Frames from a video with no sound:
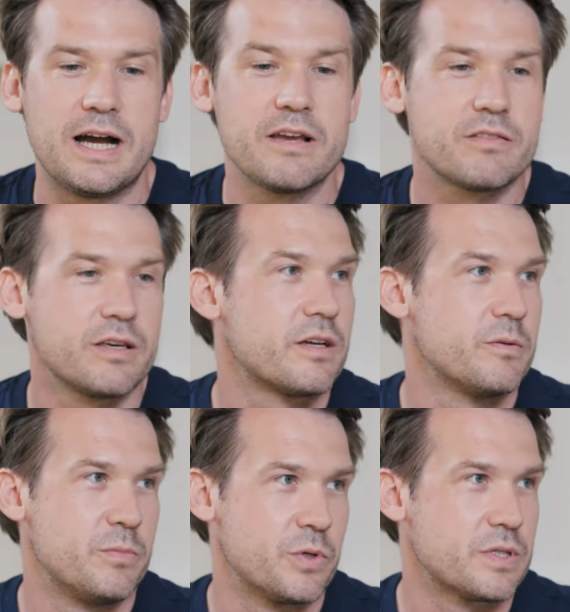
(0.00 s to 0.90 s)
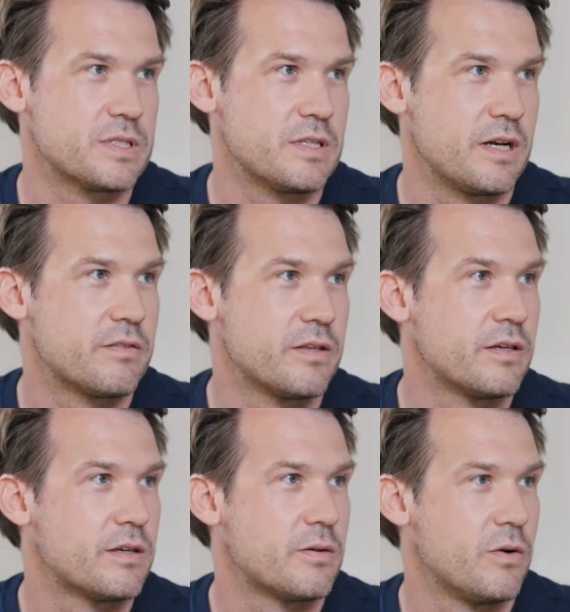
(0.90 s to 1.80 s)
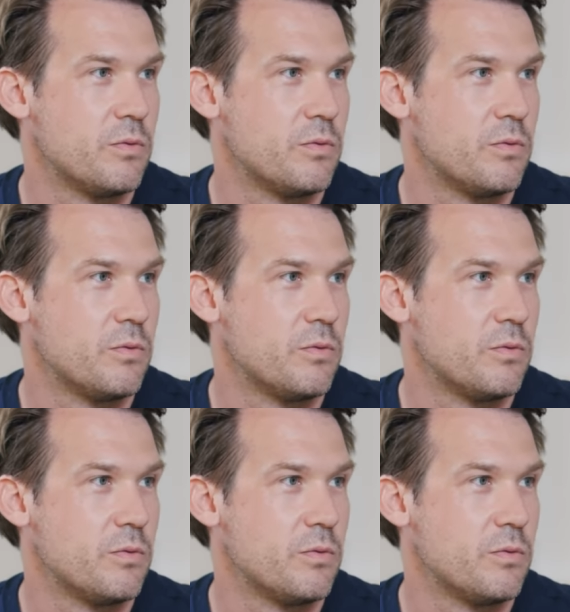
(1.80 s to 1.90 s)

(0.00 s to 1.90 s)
I think in books. I think